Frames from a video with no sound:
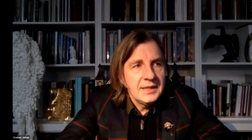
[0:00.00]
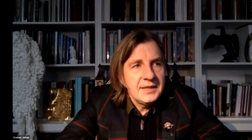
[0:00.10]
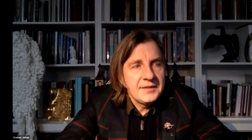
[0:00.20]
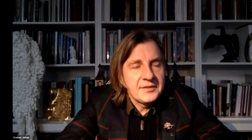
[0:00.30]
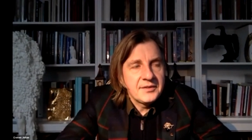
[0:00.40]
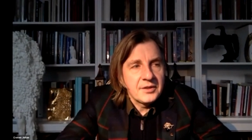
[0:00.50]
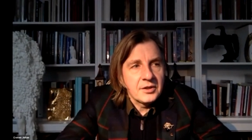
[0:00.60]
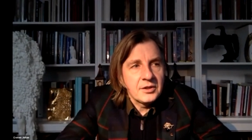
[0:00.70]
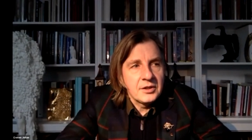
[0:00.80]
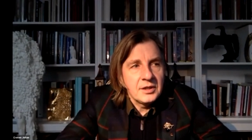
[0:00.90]
it's
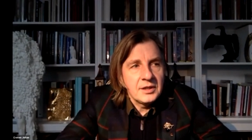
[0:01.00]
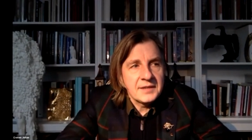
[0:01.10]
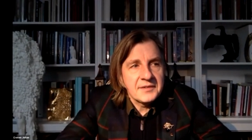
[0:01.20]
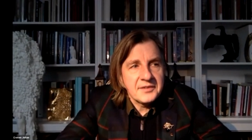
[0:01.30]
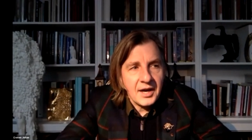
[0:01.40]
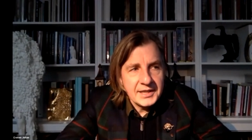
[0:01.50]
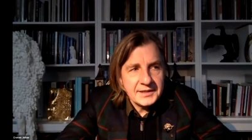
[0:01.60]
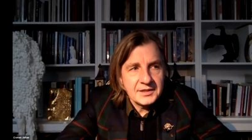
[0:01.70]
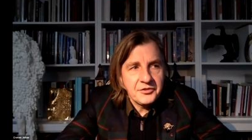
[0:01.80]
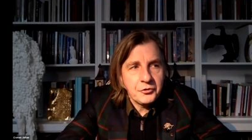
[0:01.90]
uh, an
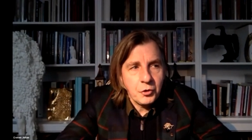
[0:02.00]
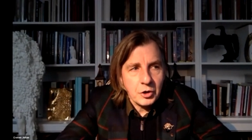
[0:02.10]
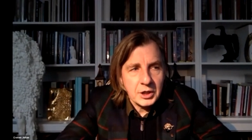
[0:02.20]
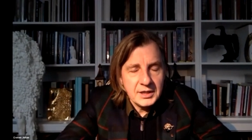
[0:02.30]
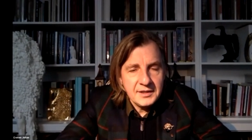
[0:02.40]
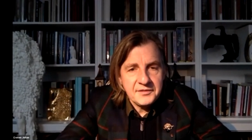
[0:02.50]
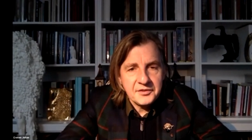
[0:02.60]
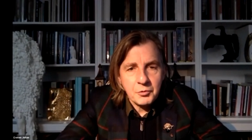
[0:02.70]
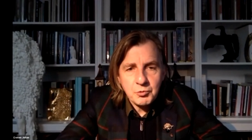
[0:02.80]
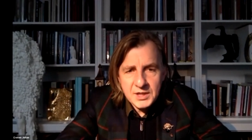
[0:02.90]
exciting story.
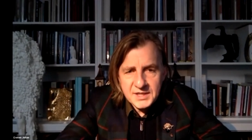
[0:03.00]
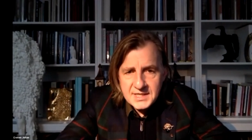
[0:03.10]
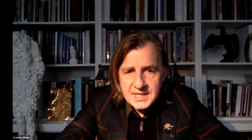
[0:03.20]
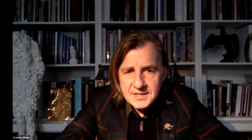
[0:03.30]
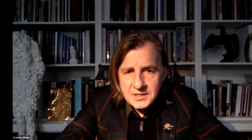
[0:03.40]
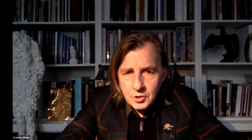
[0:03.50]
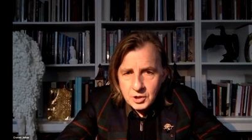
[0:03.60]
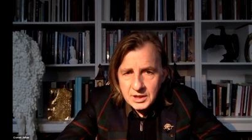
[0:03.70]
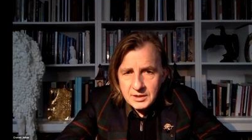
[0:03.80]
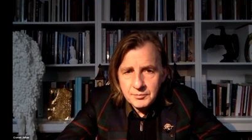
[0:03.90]
It's a risky
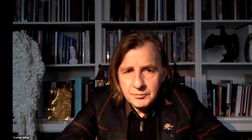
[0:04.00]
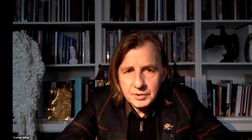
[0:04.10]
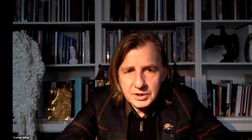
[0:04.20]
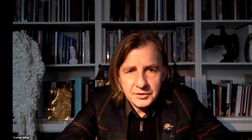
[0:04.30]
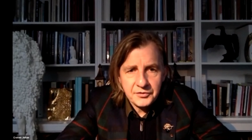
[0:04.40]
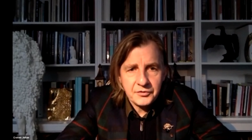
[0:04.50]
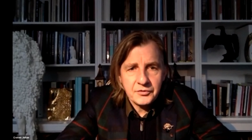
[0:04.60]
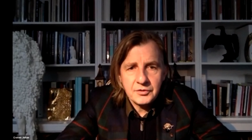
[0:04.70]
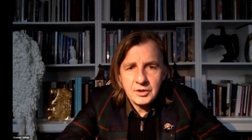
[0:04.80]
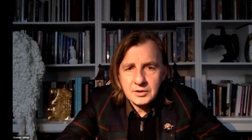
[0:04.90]
story
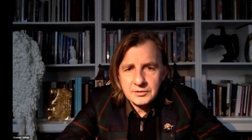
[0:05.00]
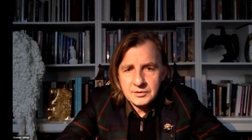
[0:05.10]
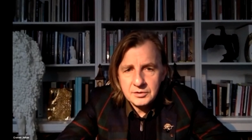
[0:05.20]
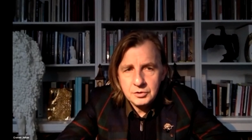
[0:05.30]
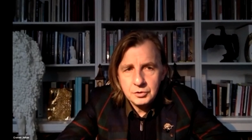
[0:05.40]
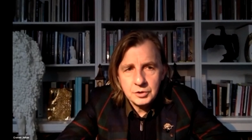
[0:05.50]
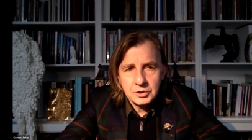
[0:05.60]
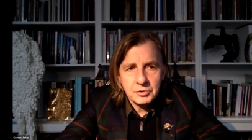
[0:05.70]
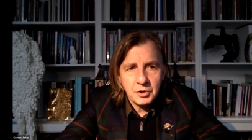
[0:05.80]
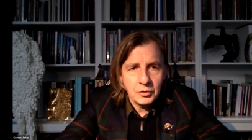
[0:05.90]
because the, you
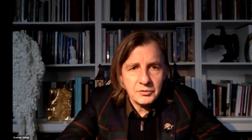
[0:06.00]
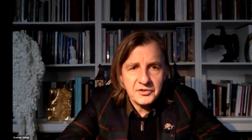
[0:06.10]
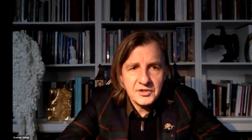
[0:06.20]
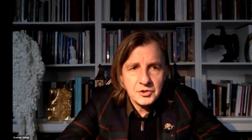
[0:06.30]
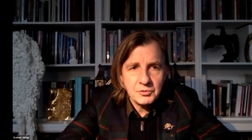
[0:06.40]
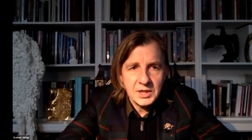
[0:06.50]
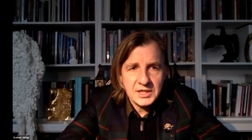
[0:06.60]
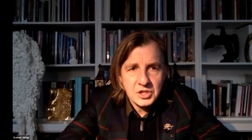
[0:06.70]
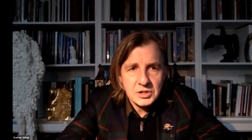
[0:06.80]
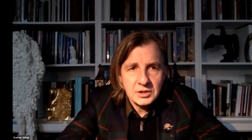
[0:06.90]
know the whole
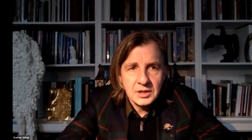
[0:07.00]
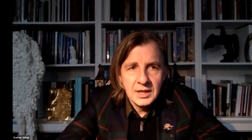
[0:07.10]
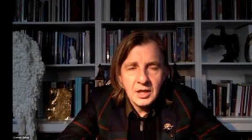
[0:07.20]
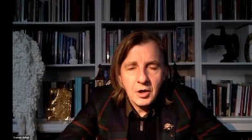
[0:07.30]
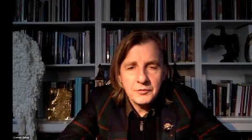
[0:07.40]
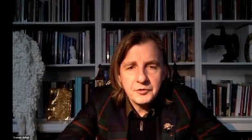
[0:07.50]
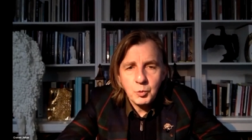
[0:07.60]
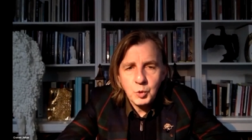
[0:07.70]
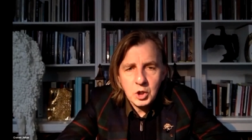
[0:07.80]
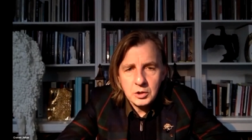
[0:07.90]
situation of the
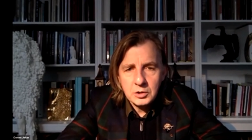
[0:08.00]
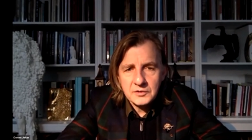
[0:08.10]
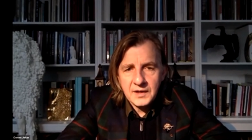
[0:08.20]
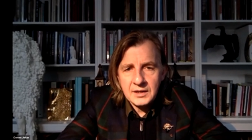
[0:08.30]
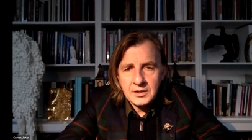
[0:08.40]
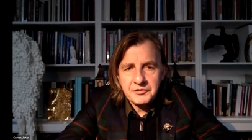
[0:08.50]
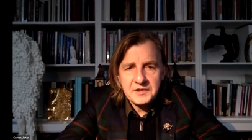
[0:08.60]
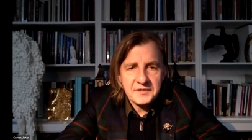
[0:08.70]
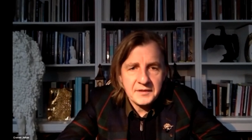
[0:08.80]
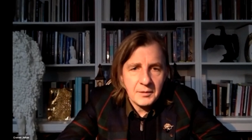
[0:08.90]
world and of
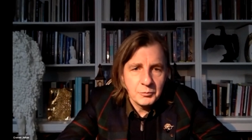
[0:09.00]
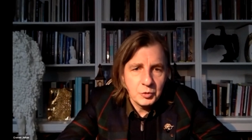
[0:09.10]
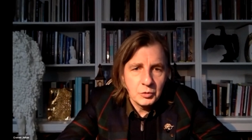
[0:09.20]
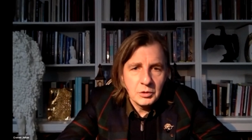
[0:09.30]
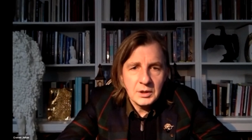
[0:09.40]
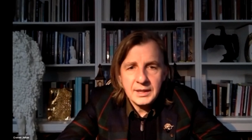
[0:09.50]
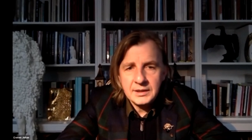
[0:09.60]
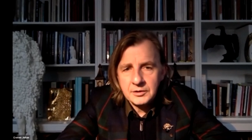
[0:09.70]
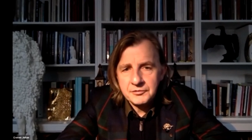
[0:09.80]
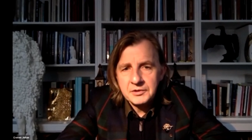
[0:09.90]
Istanbul
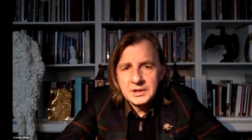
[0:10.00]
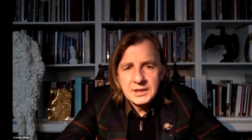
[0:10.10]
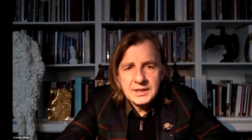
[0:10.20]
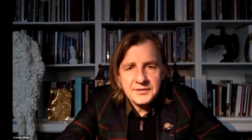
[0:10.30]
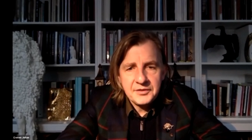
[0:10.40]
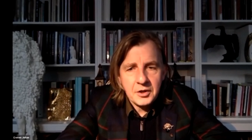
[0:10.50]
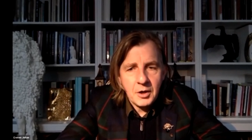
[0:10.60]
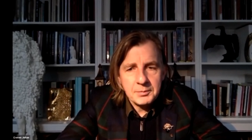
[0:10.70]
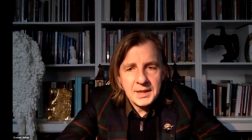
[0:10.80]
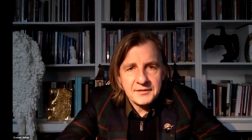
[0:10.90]
and of it's a
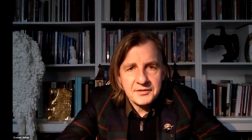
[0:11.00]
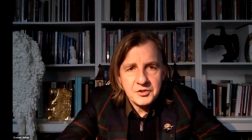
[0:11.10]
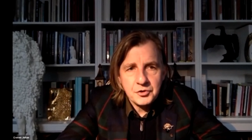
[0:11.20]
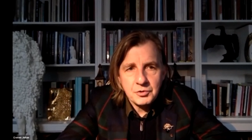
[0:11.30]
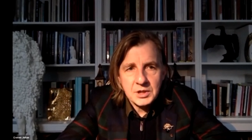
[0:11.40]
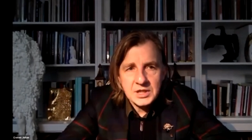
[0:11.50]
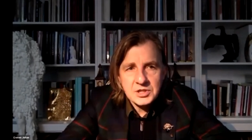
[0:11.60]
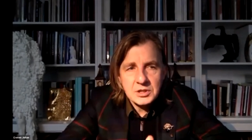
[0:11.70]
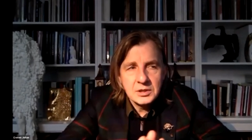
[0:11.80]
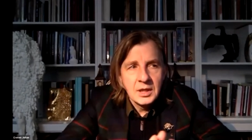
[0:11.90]
complex
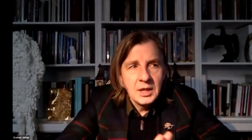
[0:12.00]
situation